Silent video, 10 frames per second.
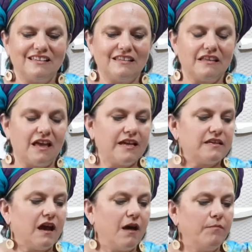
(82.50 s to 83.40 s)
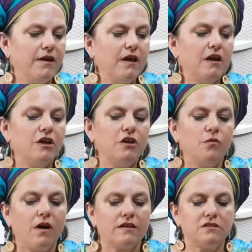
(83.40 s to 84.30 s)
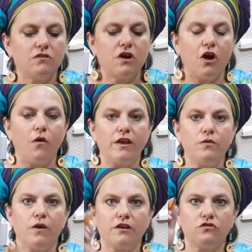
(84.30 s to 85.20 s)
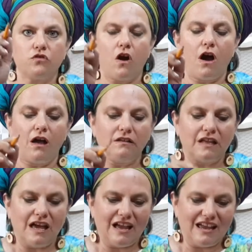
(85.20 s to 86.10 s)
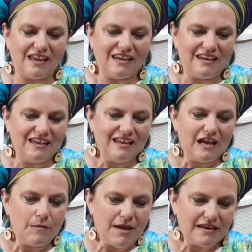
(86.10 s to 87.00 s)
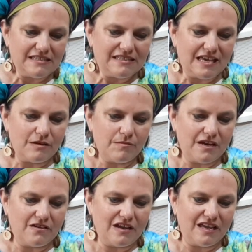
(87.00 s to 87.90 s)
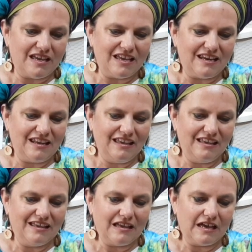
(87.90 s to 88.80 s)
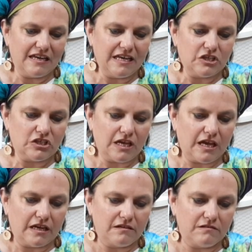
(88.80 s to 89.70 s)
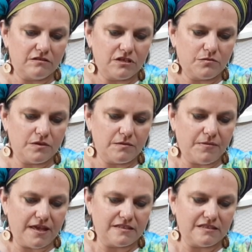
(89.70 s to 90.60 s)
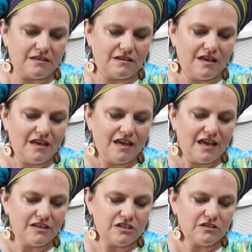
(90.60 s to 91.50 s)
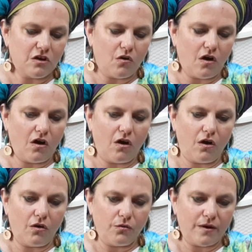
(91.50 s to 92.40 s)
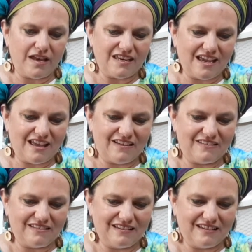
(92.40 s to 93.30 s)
lined up, you want to go and you want to draw a line about 1 centimeter in on each side, just with a pencil, and just go all the way down.